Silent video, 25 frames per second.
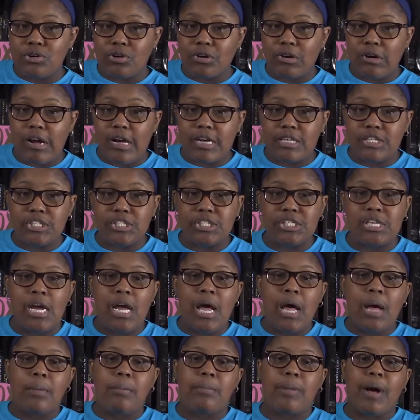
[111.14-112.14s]
Crush
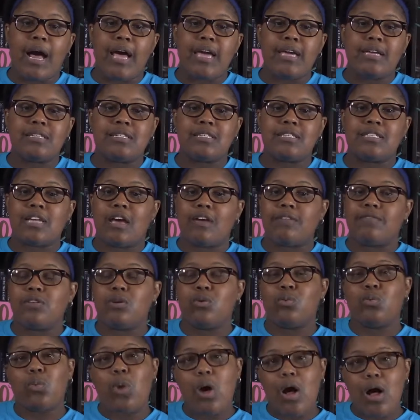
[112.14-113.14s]
by Stephie
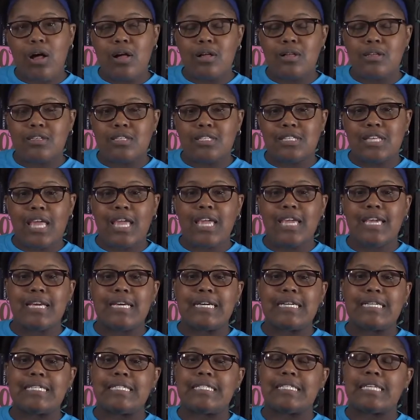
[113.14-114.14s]
Walls,
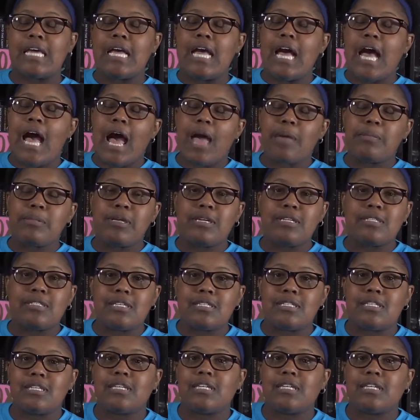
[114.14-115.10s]
and I placed this in